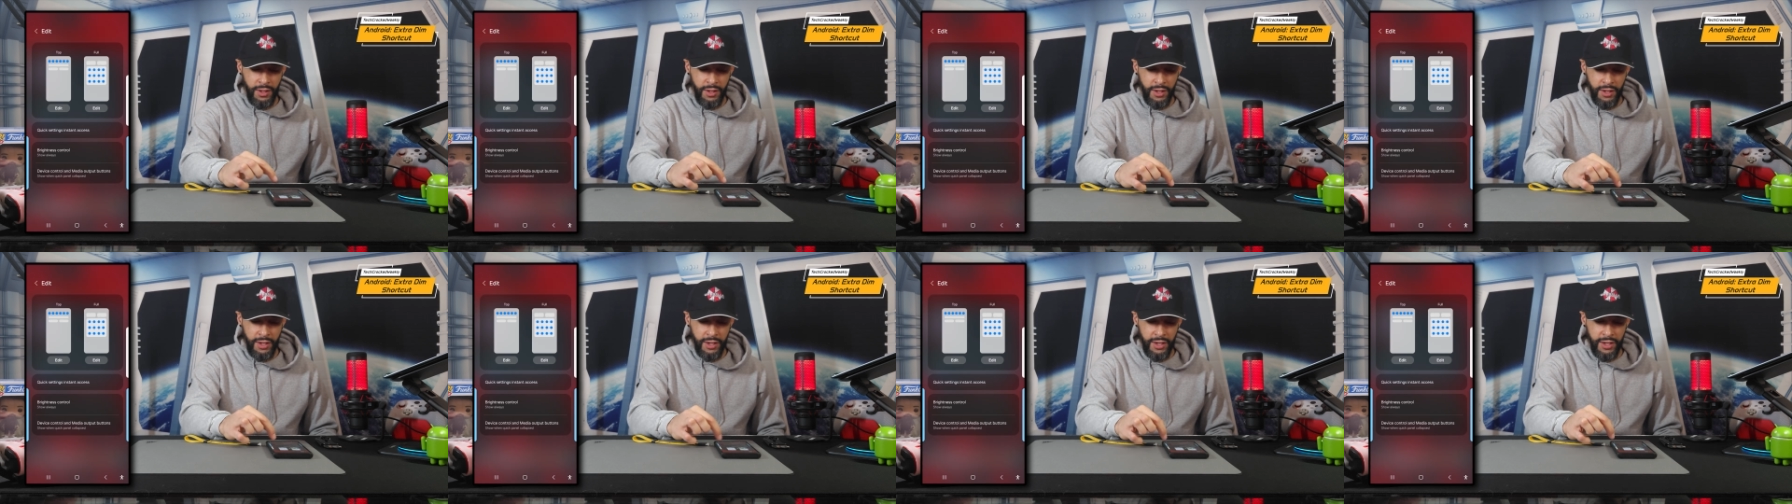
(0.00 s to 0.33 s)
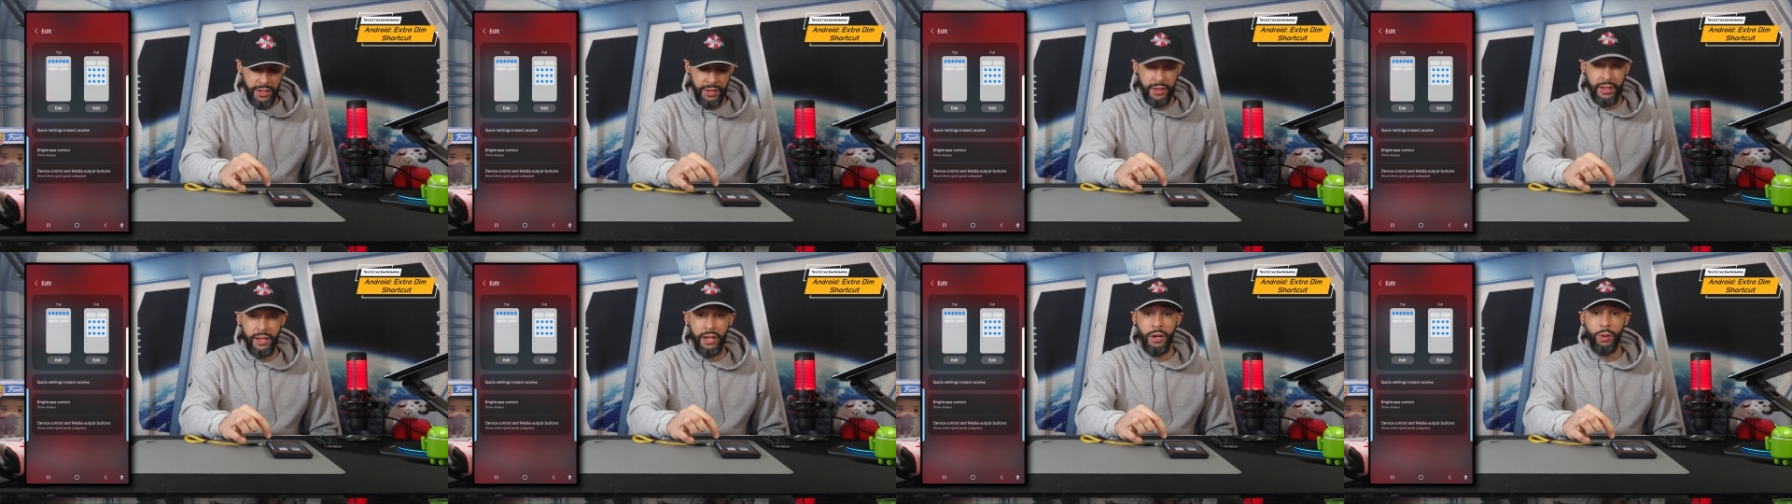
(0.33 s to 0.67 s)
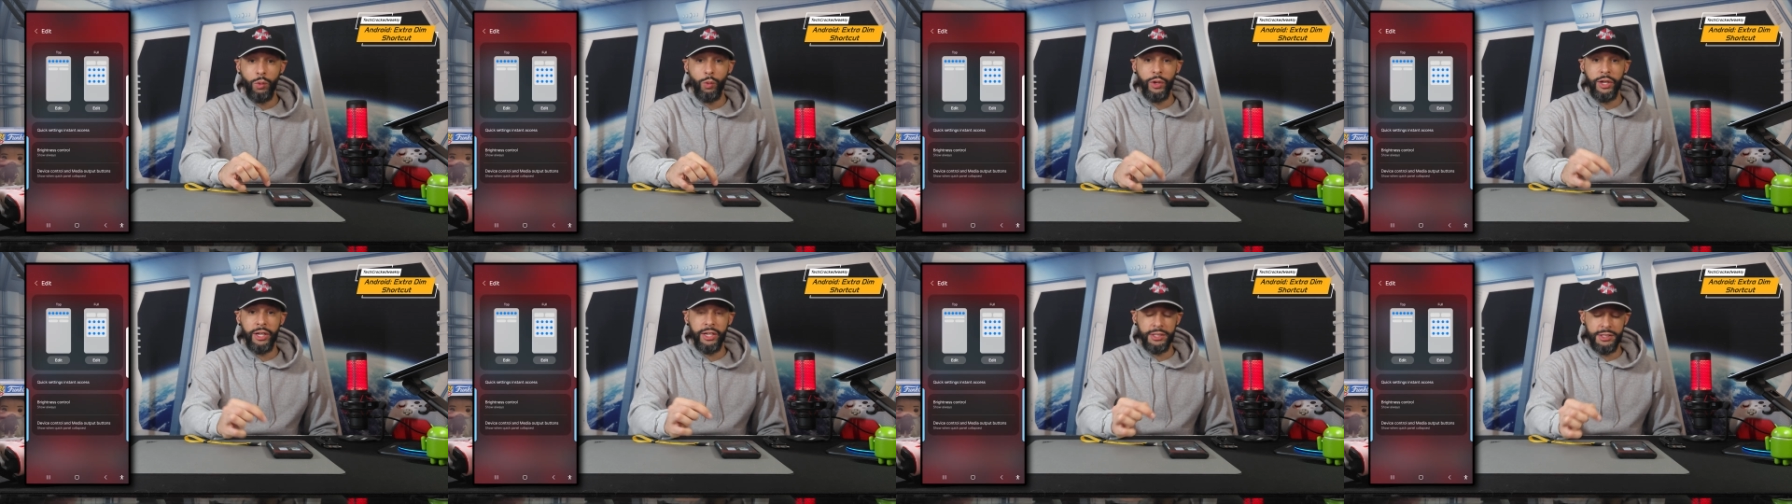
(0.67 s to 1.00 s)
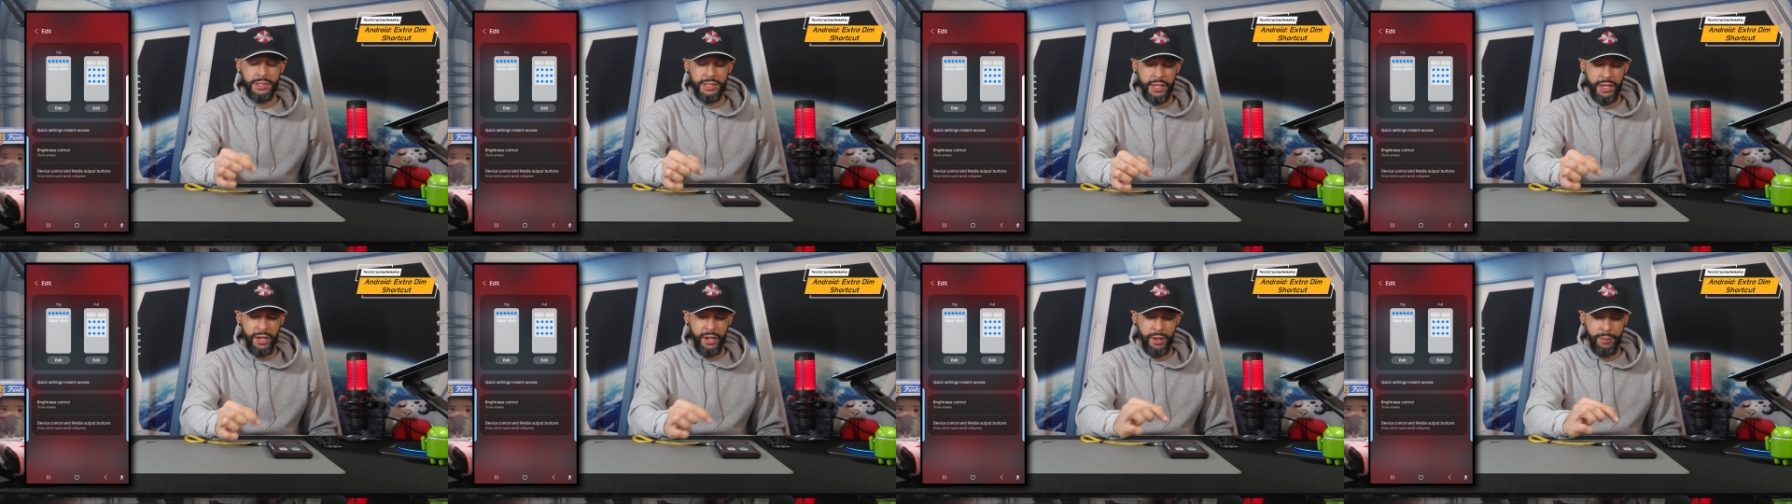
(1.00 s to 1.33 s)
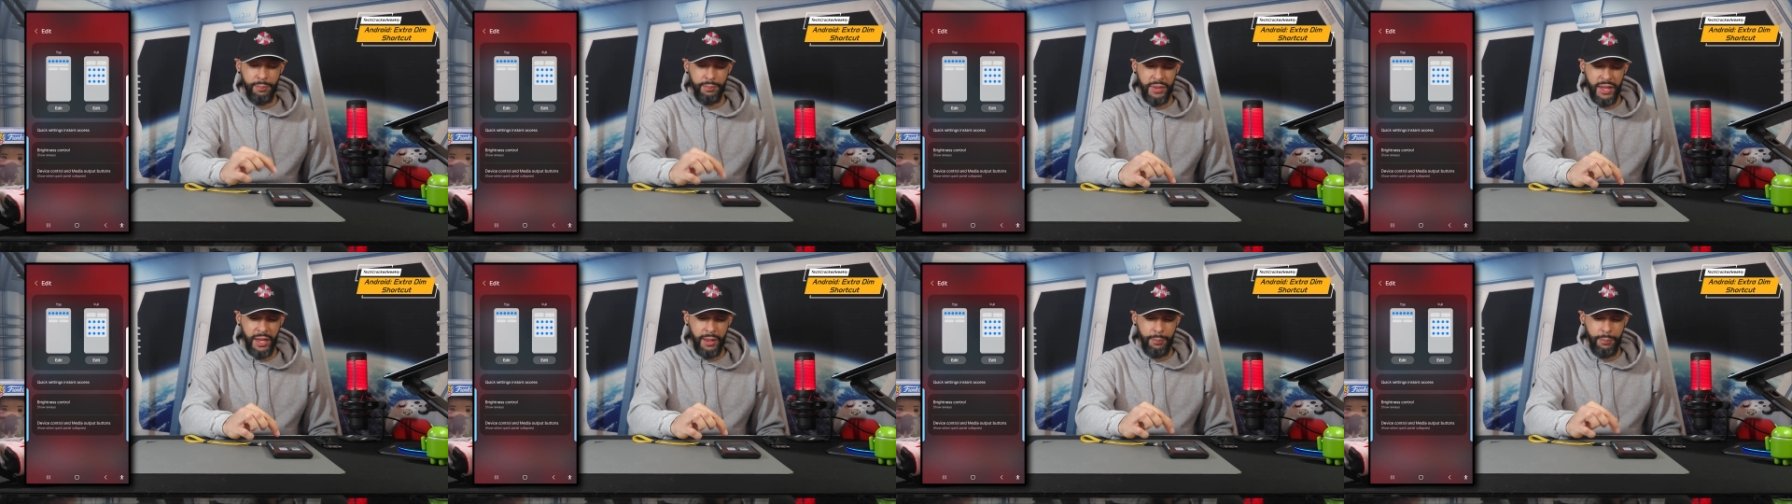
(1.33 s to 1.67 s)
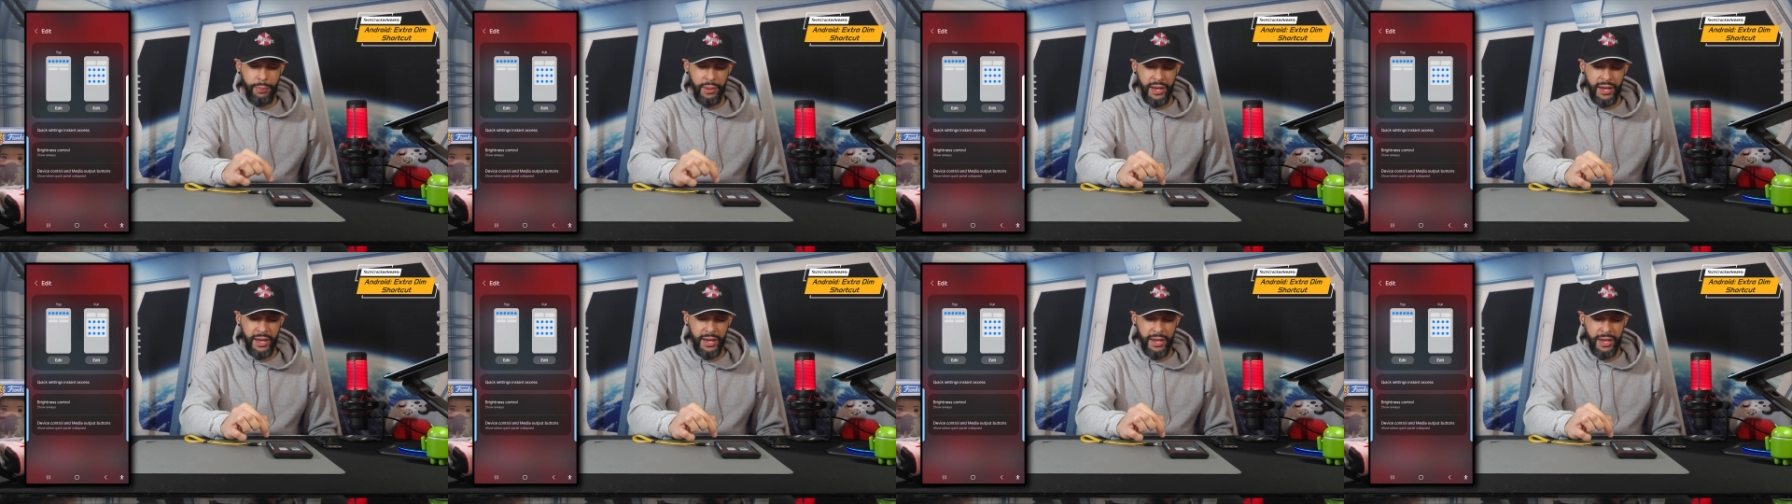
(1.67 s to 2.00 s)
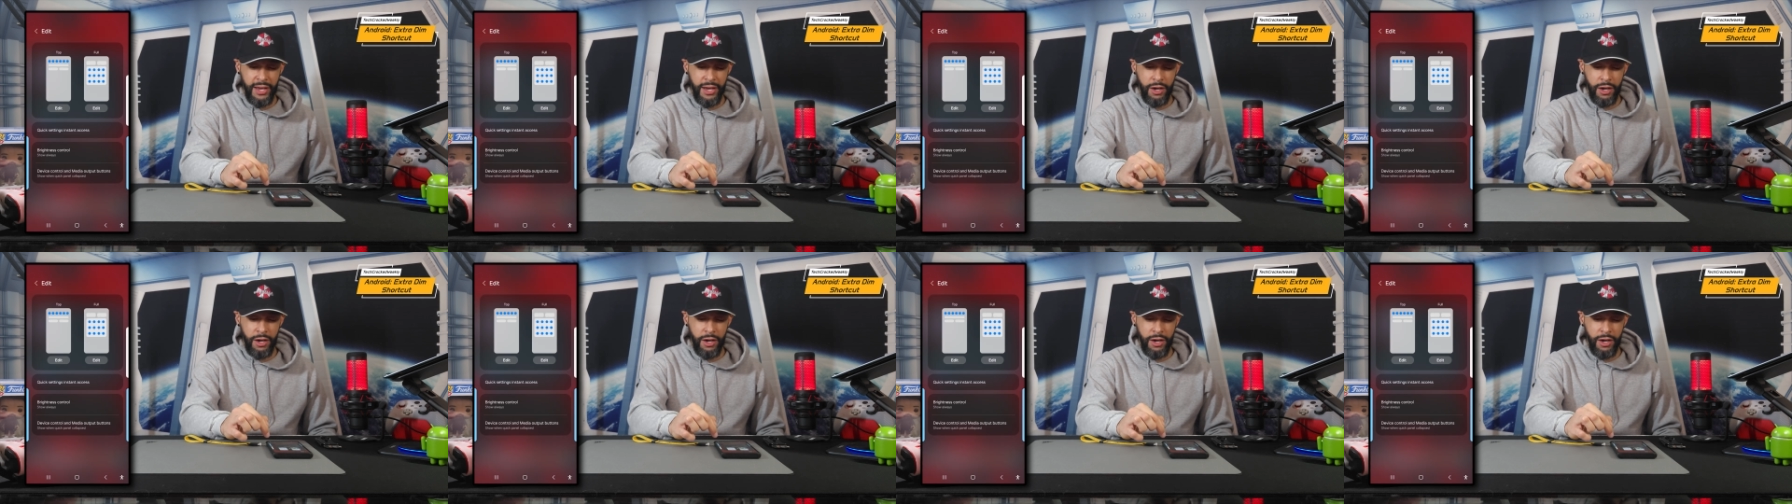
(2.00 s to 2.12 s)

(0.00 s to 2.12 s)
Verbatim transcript: And then we can tap that back